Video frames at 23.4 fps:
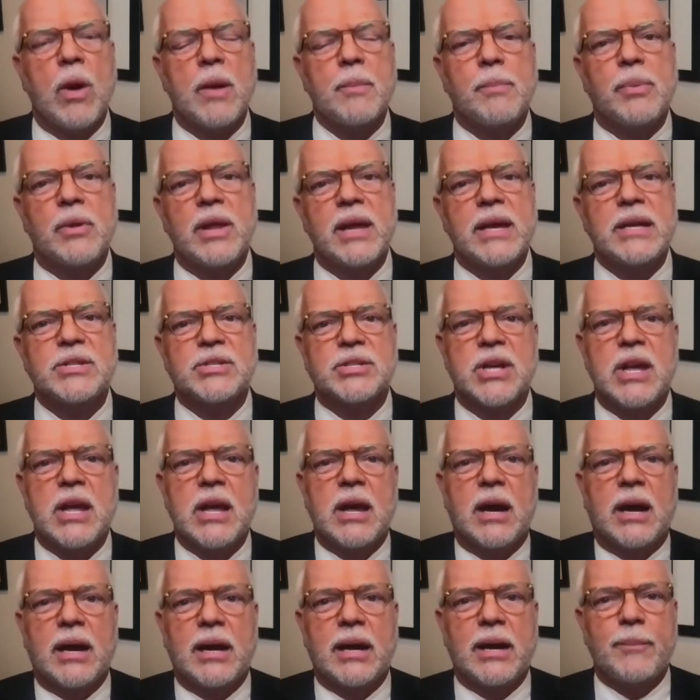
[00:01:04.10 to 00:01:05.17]
one place
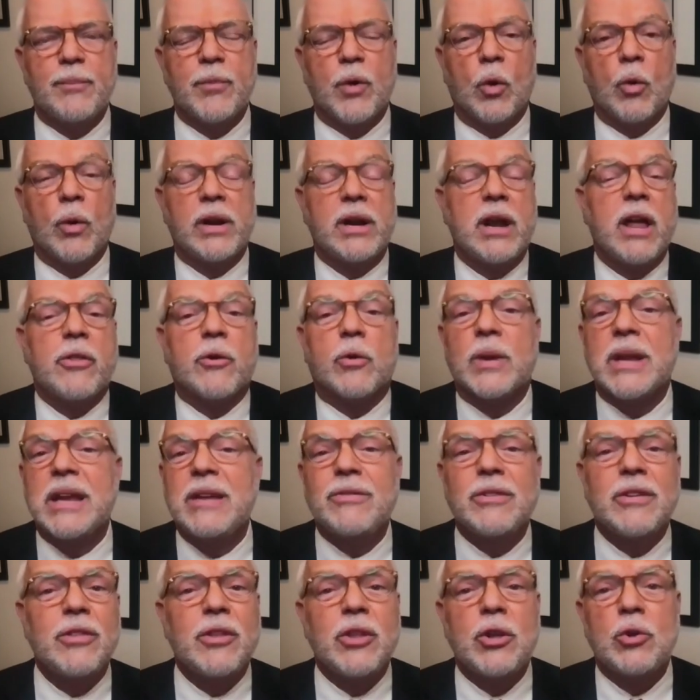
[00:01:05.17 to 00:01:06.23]
or another,
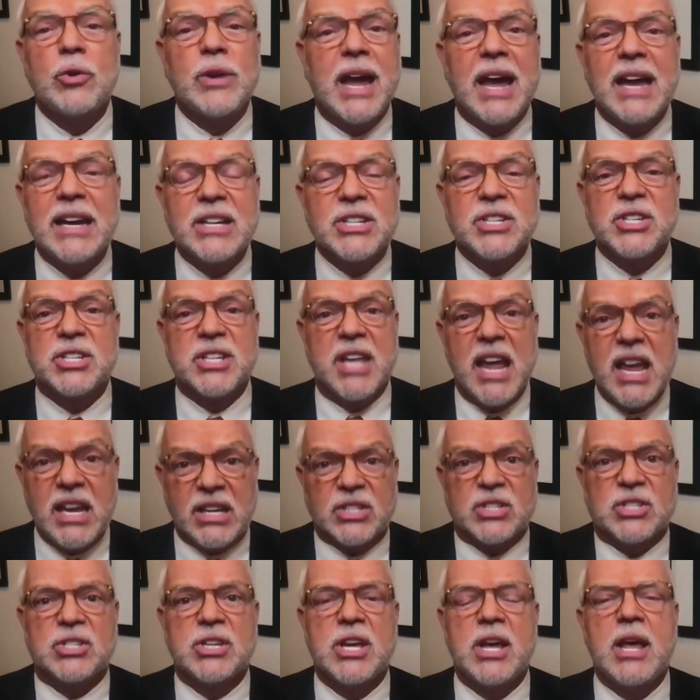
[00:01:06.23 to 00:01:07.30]
even the United
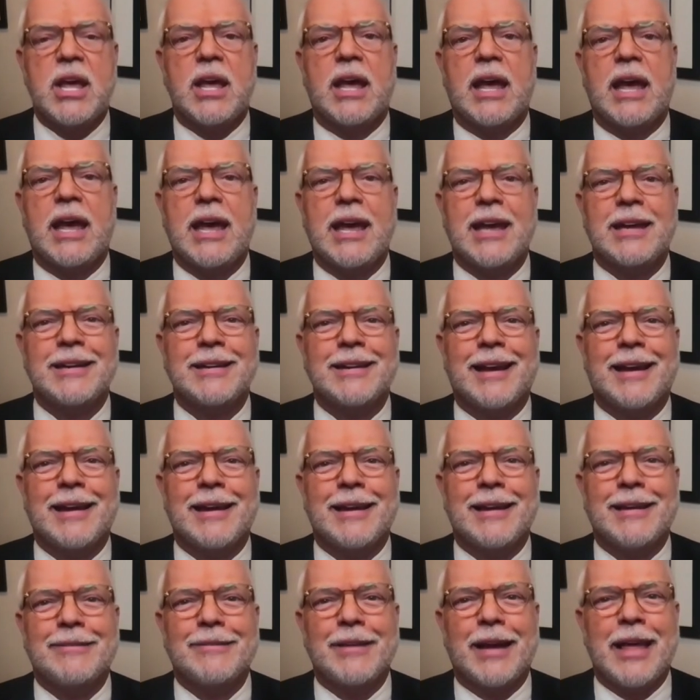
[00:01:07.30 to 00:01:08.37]
States. And
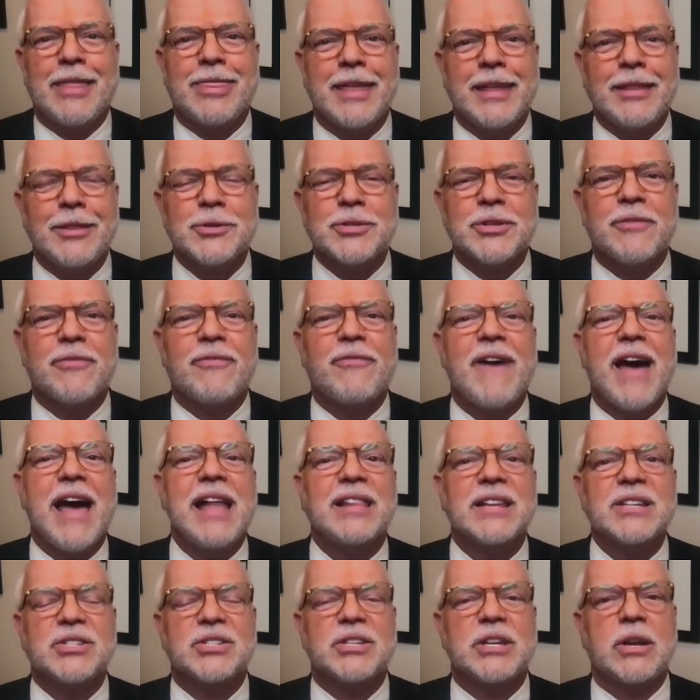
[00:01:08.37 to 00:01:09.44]
I think there's a
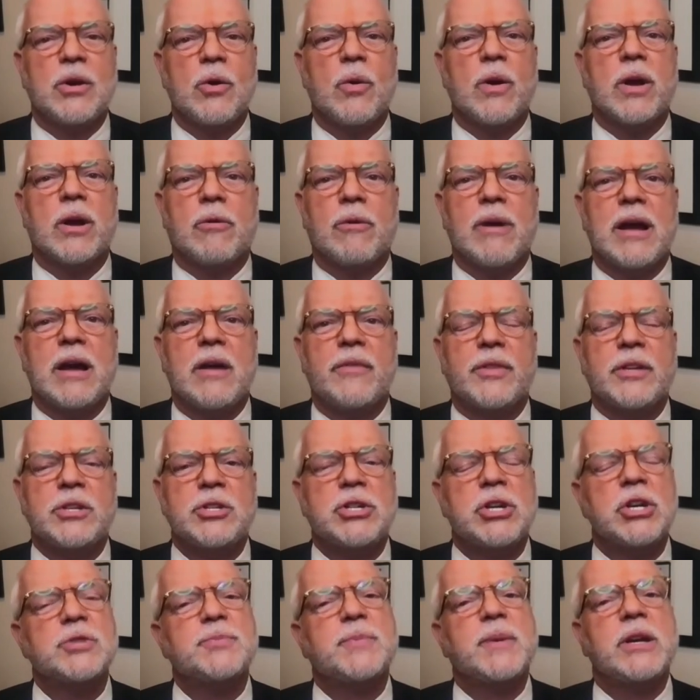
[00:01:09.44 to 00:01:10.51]
fallacy going around that
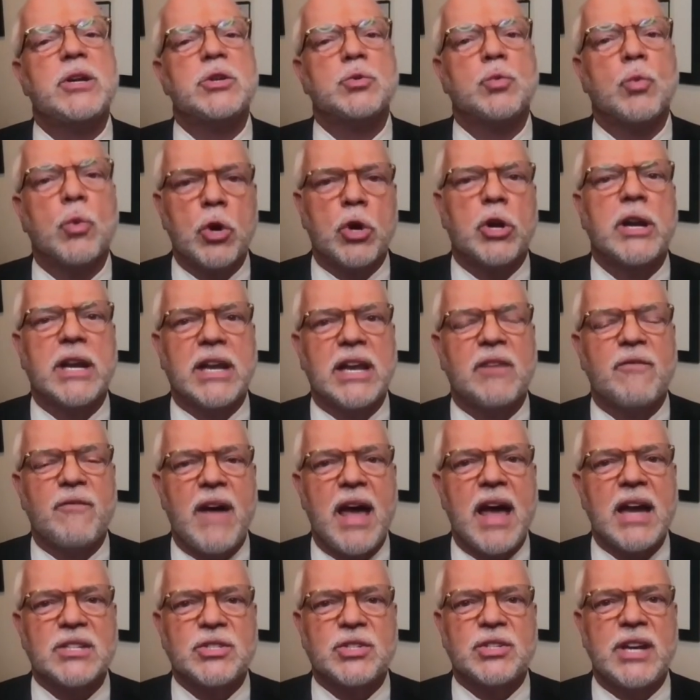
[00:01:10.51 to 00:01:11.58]
just because we're going to get
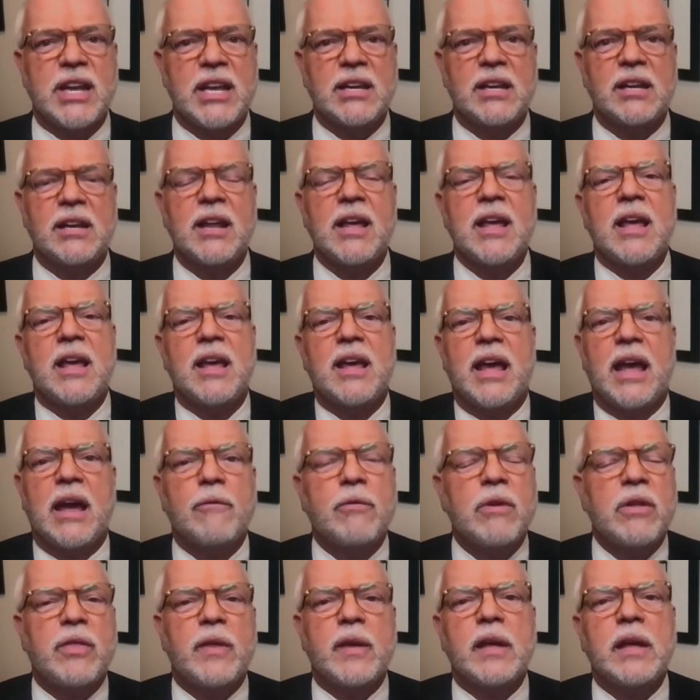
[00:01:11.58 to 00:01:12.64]
vaccinated,
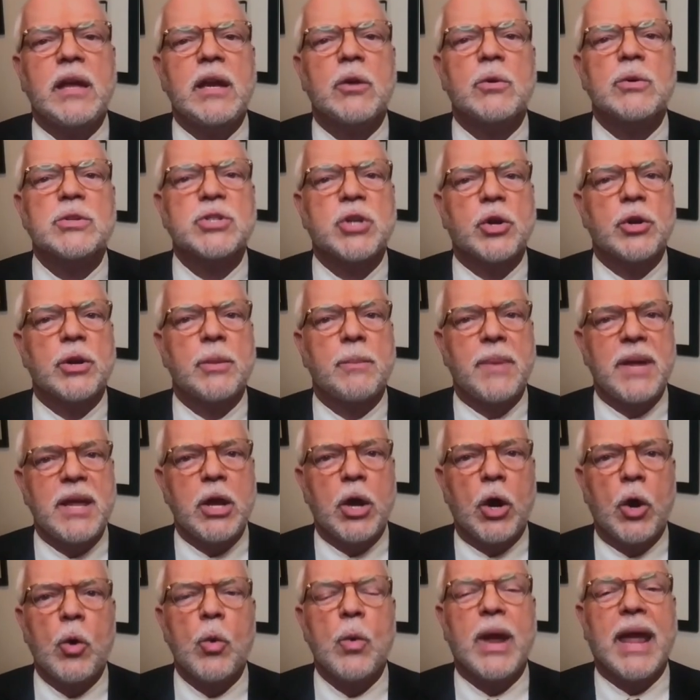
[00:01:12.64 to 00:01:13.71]
everything here is going to
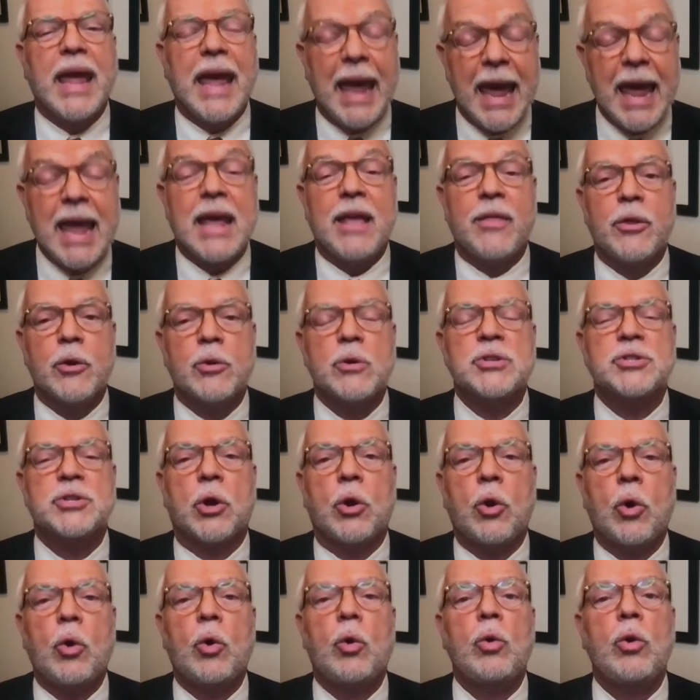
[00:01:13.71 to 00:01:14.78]
be okay. There is a
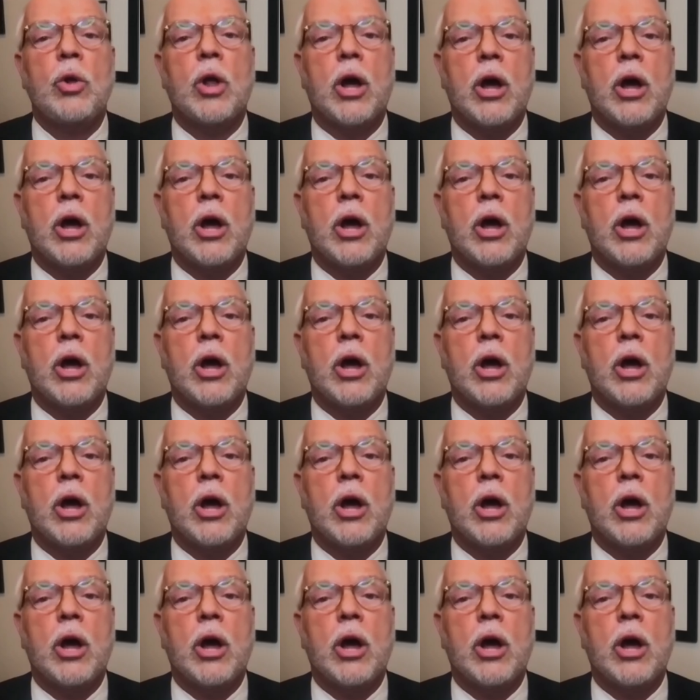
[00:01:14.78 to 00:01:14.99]
whole